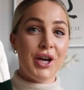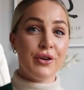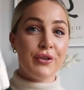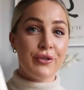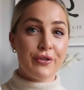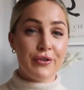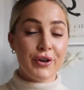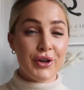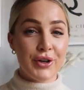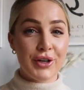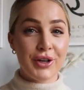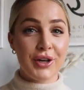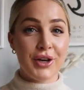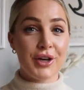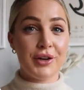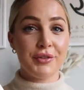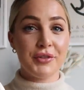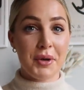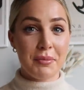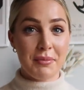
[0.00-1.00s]
full
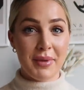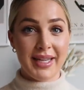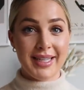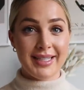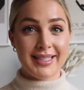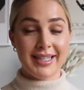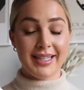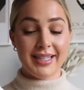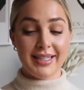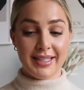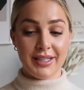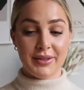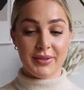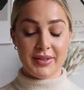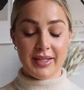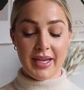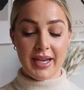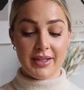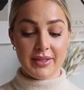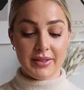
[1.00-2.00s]
of amazing
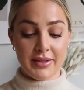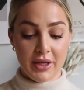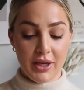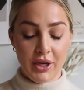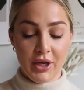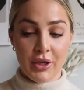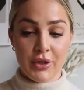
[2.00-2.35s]
gift sets.